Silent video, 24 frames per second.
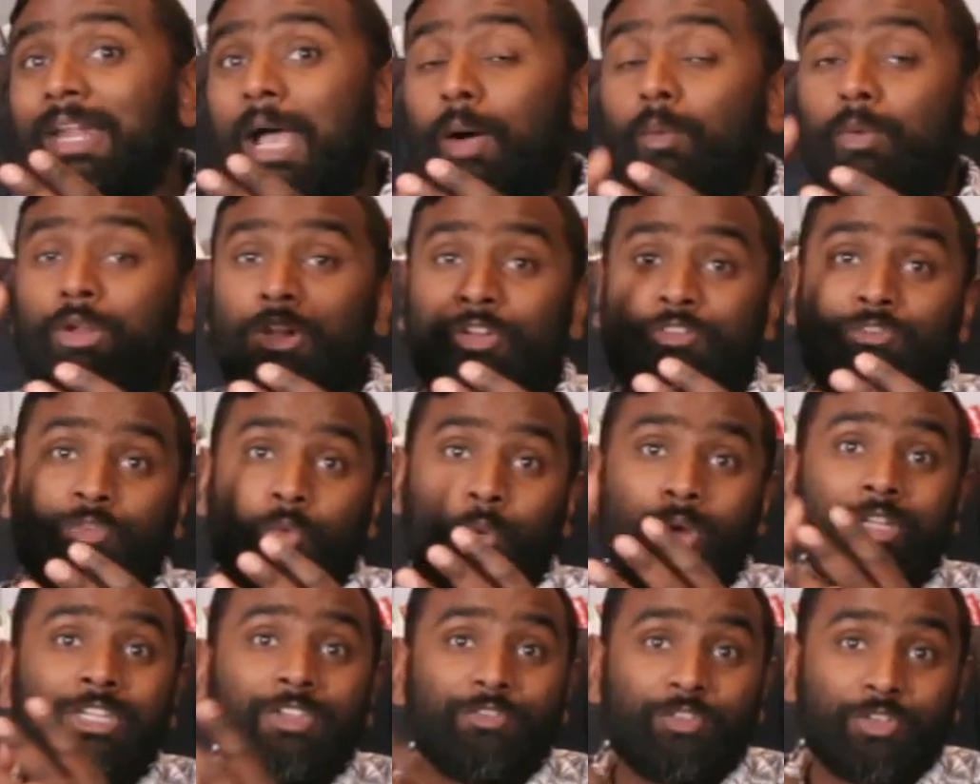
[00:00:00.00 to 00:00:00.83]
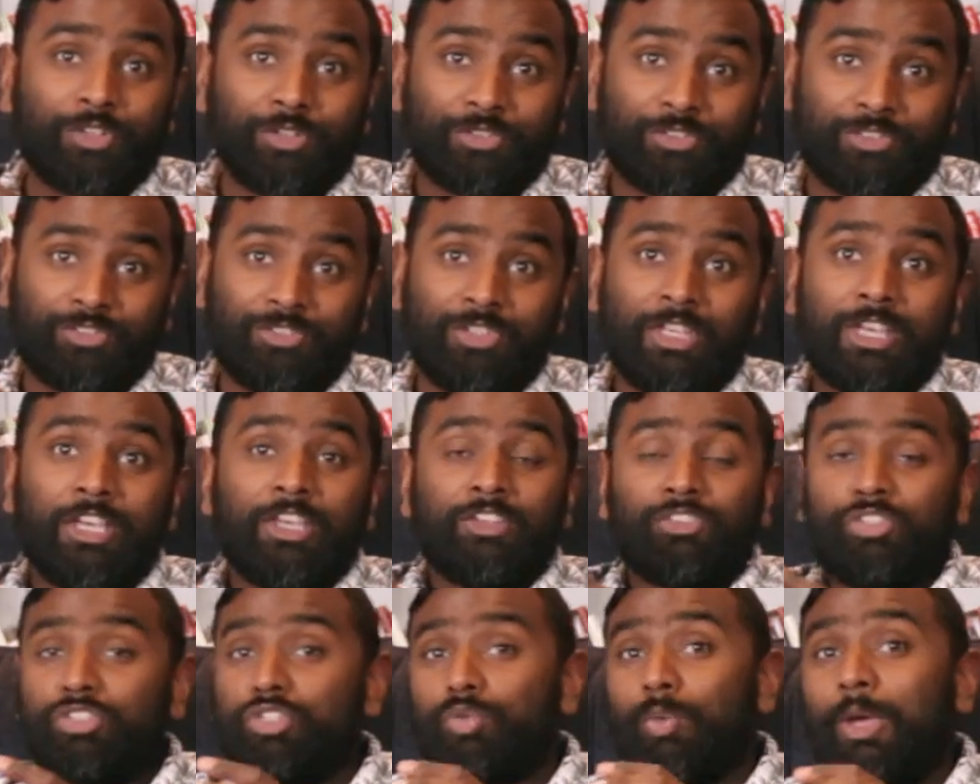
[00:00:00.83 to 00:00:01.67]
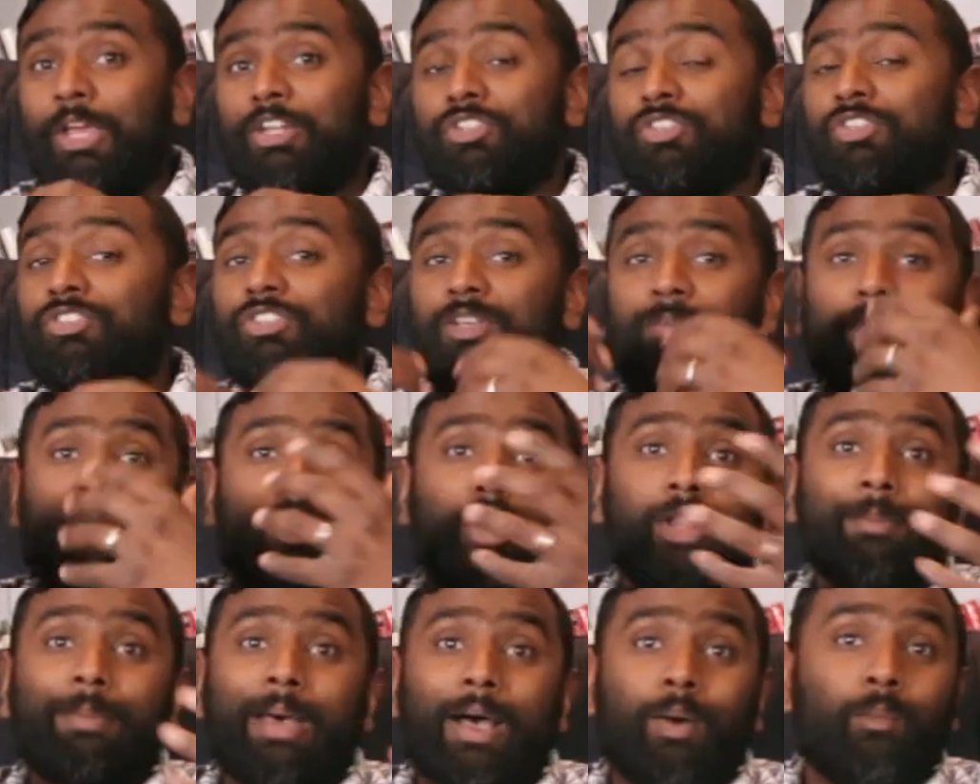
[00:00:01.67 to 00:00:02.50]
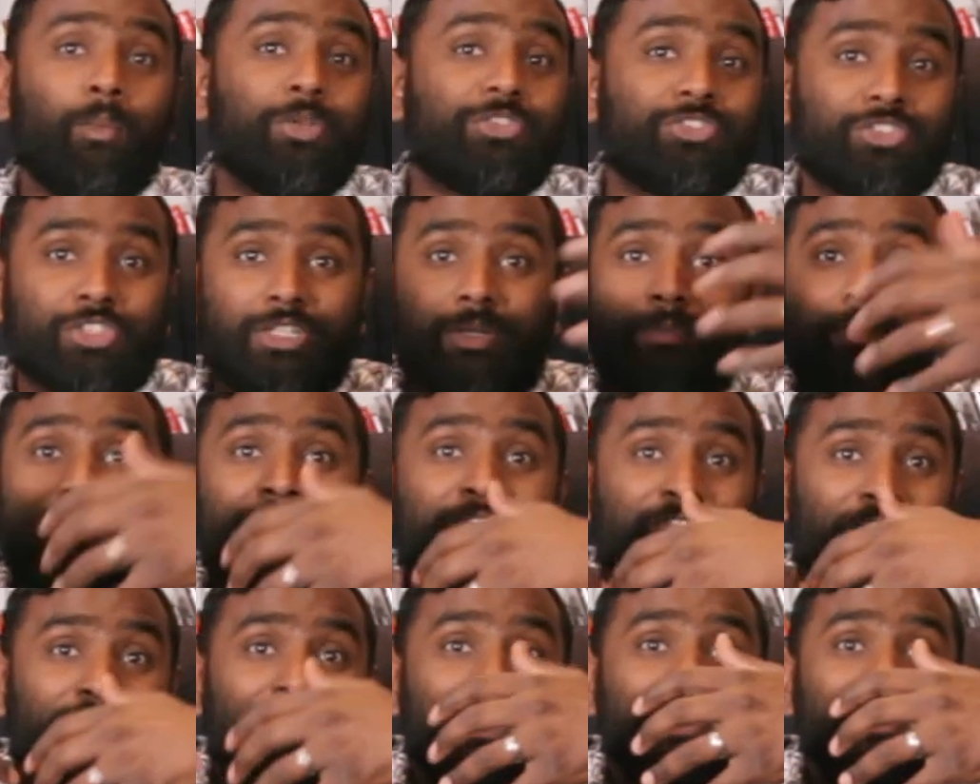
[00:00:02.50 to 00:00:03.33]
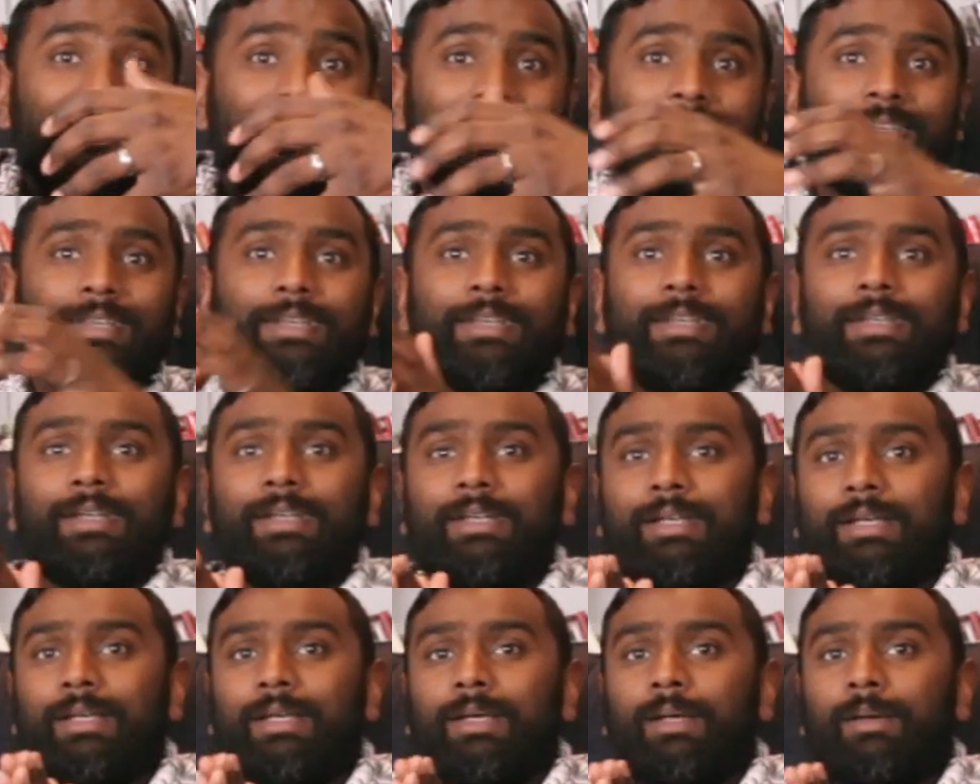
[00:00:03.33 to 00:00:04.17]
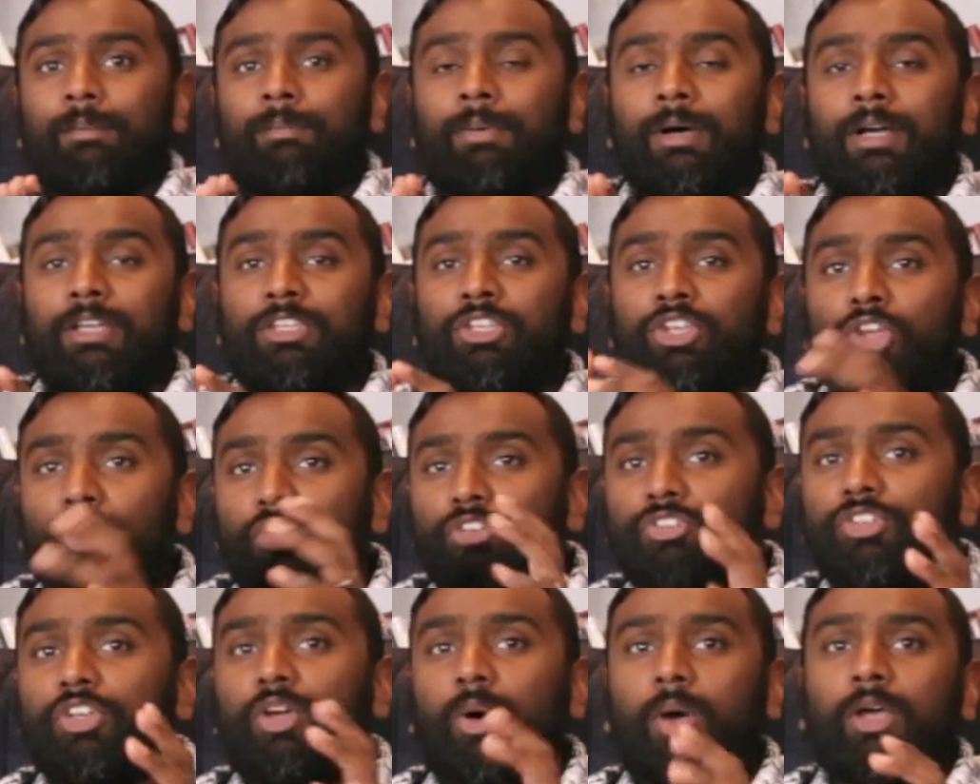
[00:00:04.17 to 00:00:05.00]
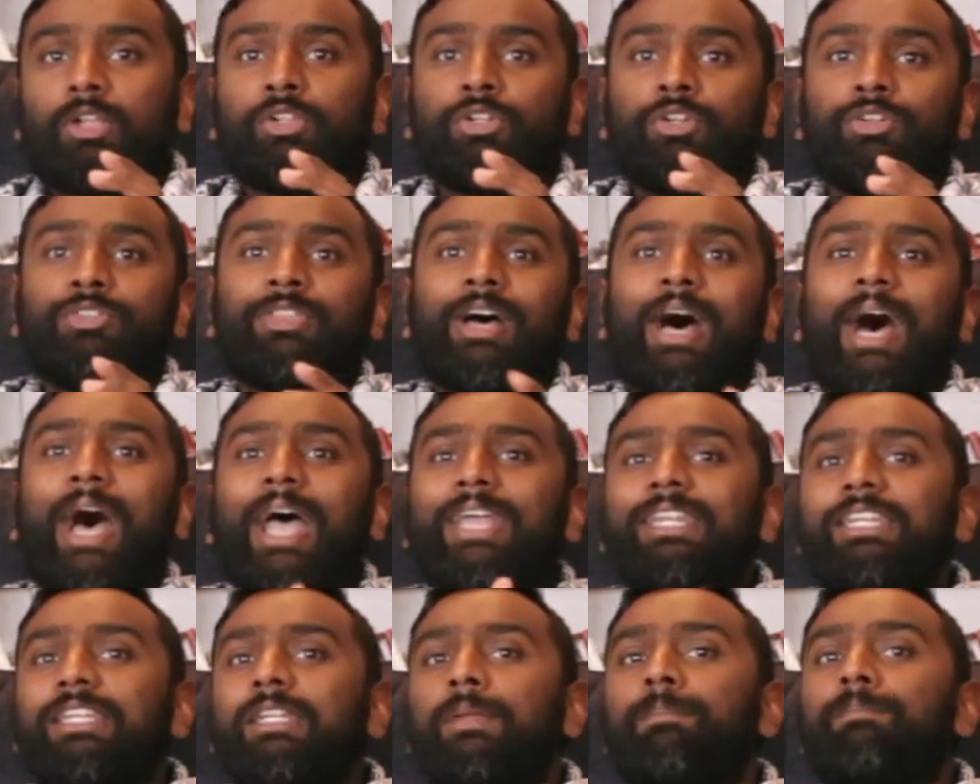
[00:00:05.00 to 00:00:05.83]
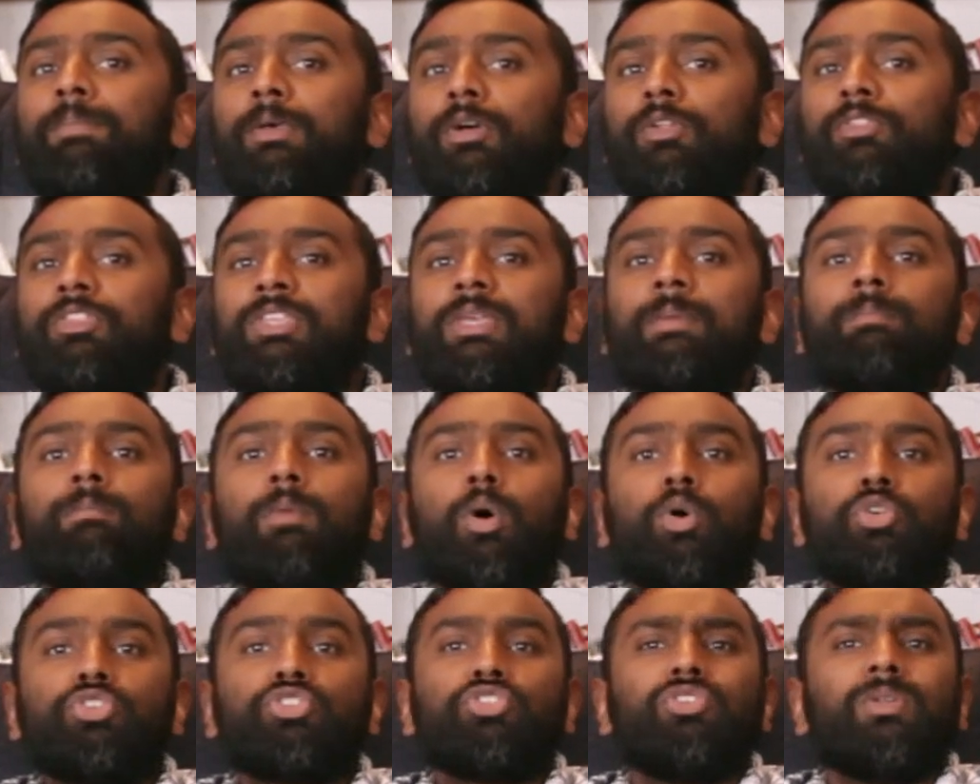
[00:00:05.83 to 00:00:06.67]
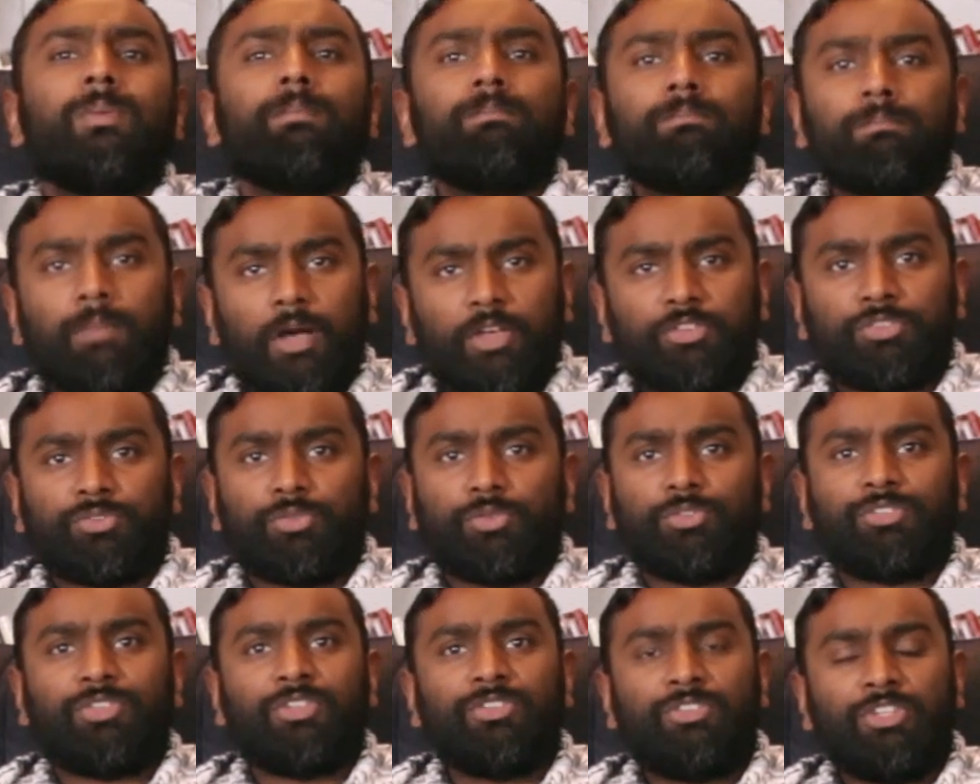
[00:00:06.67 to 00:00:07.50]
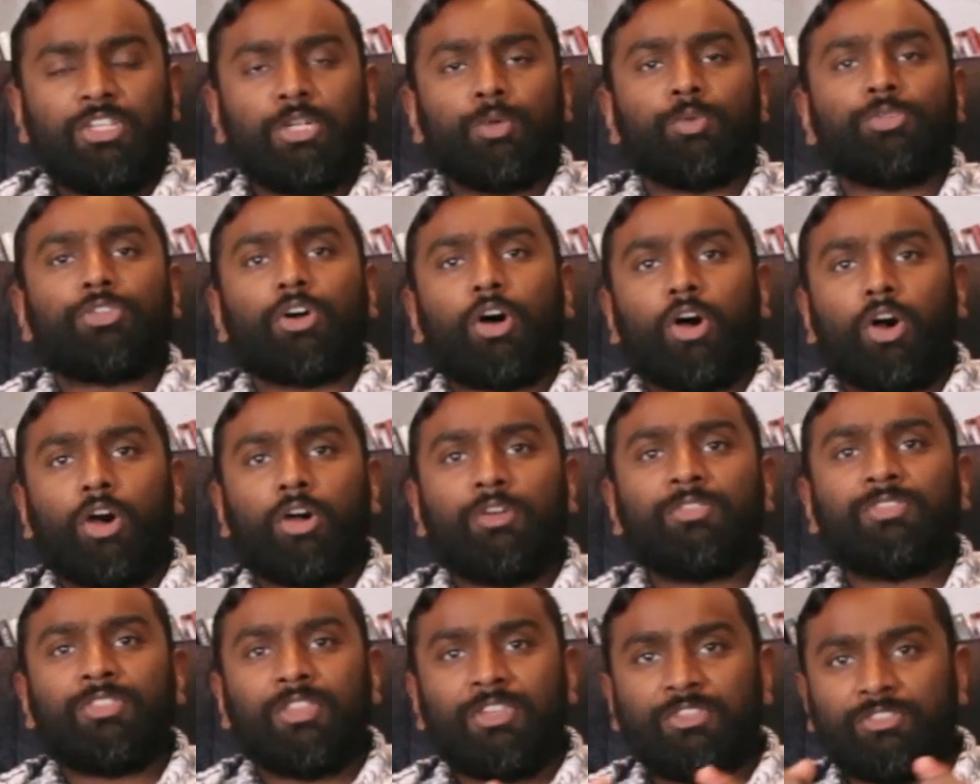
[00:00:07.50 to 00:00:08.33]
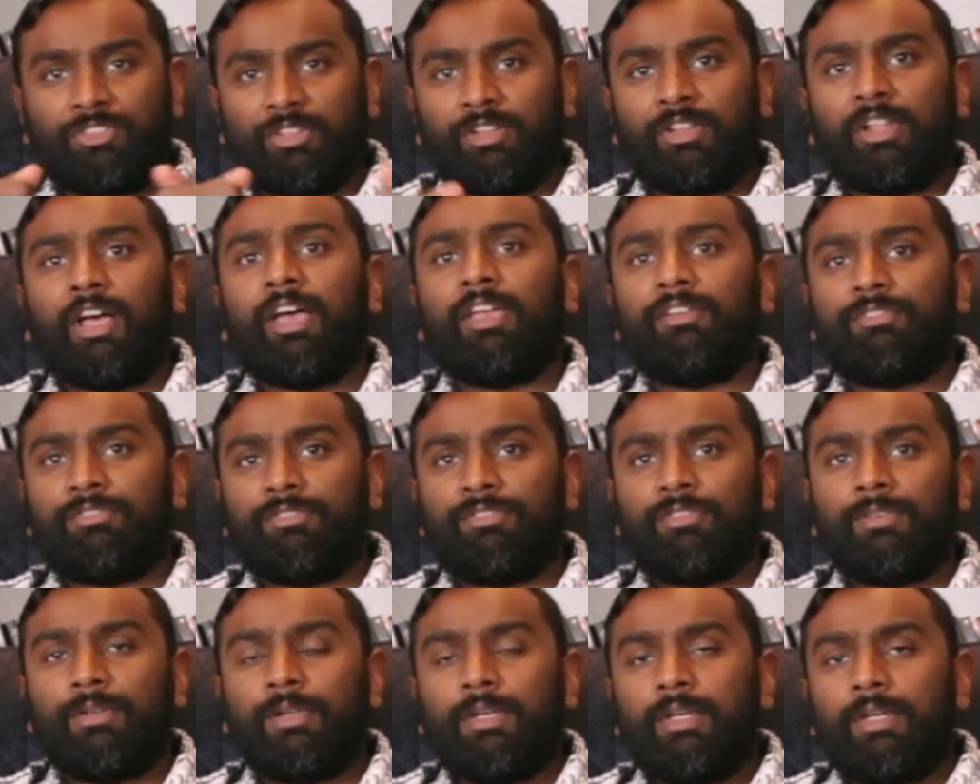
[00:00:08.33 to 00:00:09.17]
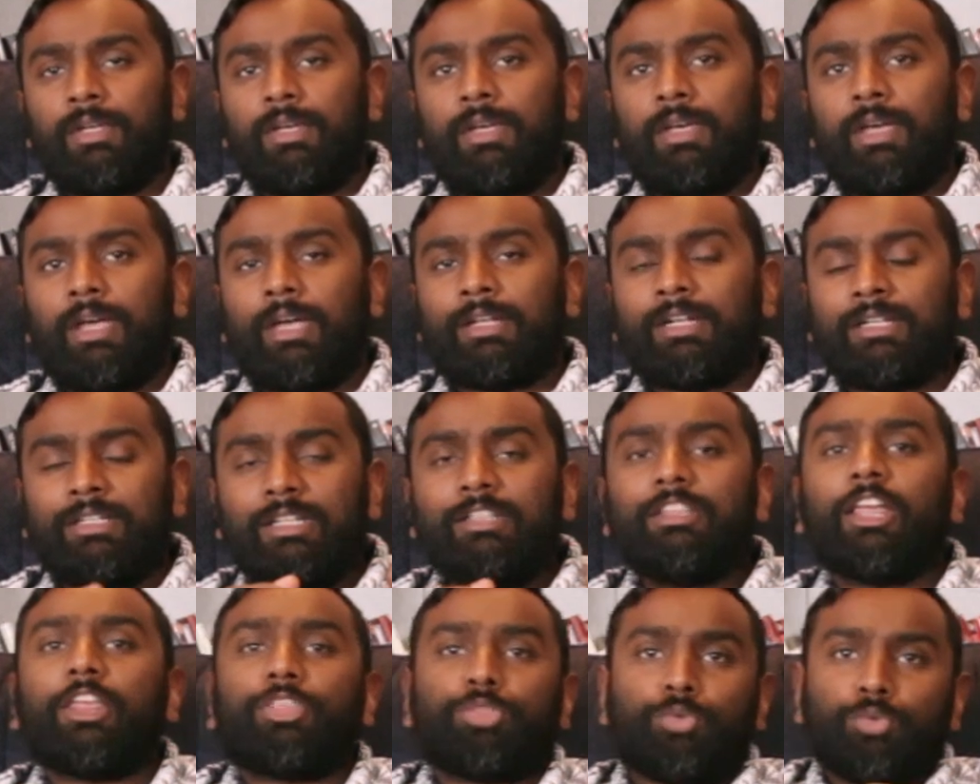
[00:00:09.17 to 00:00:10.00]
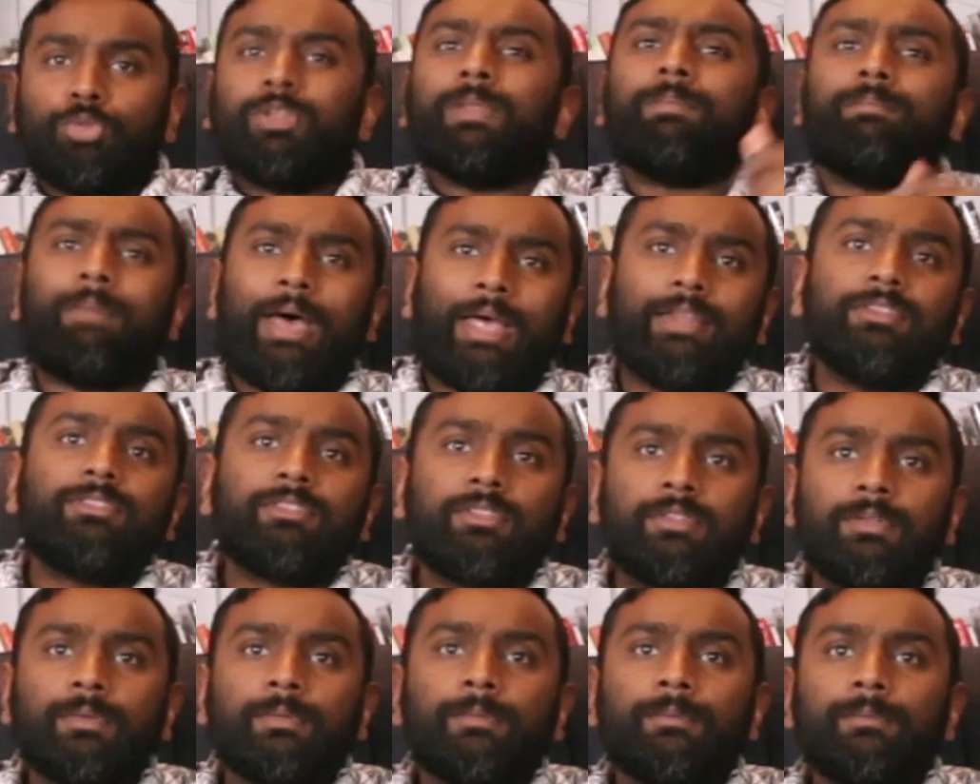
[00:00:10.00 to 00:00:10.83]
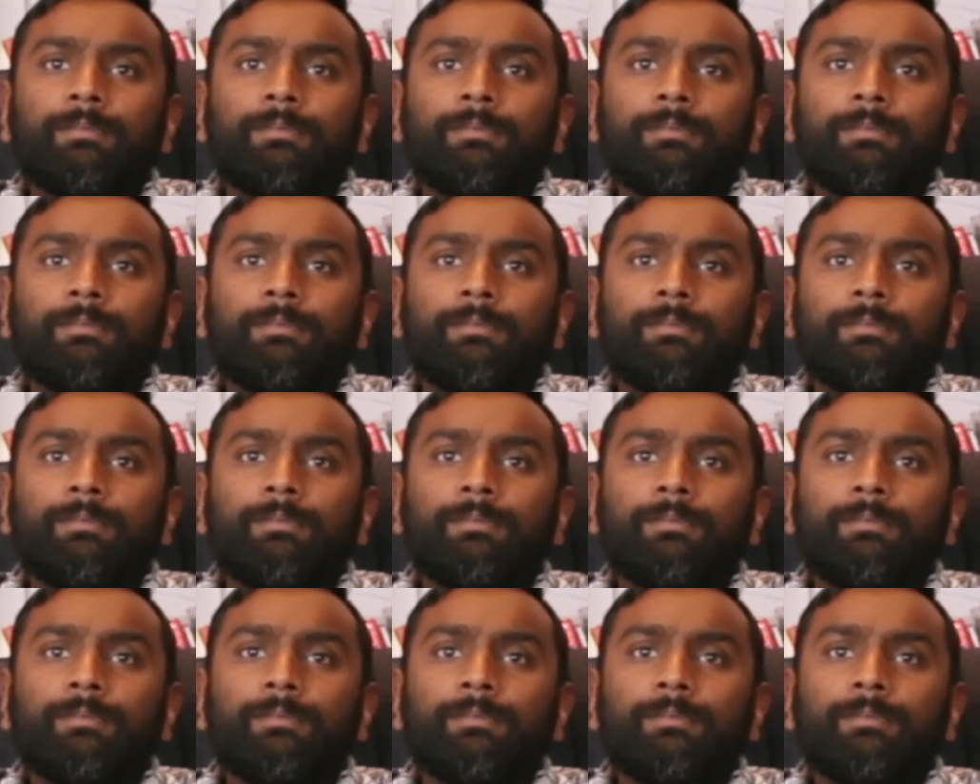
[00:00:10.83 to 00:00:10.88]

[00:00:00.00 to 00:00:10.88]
I want to avoid difficult situations. I'm all about what's going to be fun. But years ago, I learned that I need to build the emotional muscle to deal with the hard things in life. And I did that through lament.